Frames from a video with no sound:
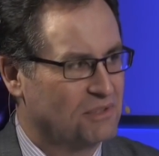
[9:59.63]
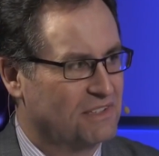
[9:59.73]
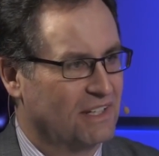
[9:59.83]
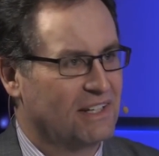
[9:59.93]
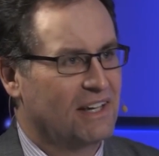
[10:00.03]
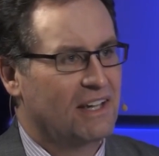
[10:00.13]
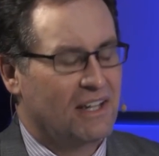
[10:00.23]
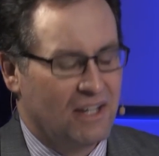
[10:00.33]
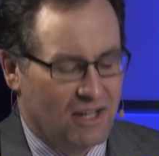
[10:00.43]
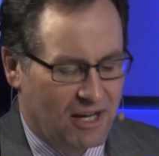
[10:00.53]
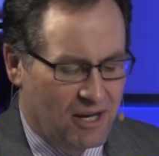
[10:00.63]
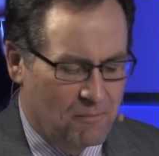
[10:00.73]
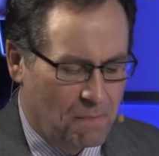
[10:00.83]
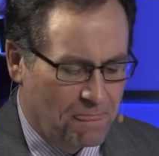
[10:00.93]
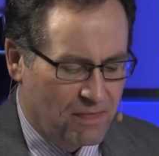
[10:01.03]
Interesting.
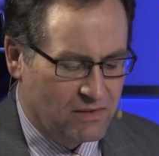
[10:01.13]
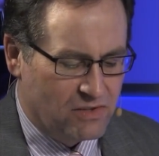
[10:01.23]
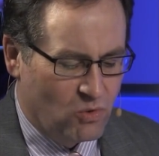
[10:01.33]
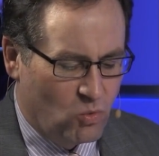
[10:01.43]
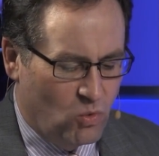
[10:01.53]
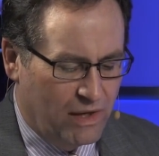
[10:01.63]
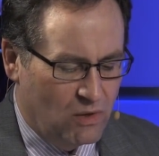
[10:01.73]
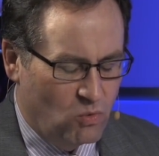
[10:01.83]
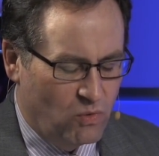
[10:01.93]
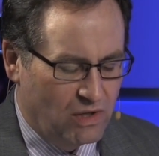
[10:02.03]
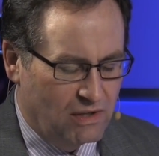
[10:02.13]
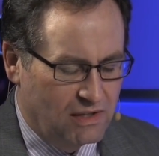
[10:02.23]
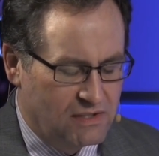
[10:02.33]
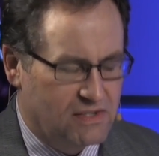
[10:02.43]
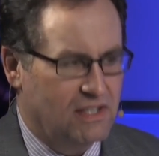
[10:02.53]
So what
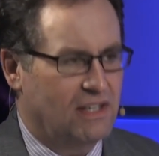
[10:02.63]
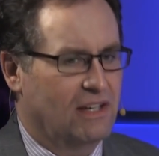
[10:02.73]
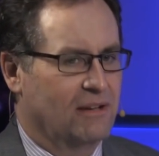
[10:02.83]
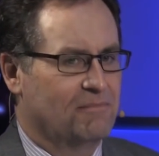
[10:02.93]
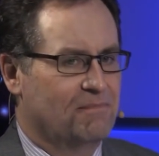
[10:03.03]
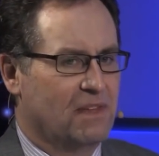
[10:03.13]
is the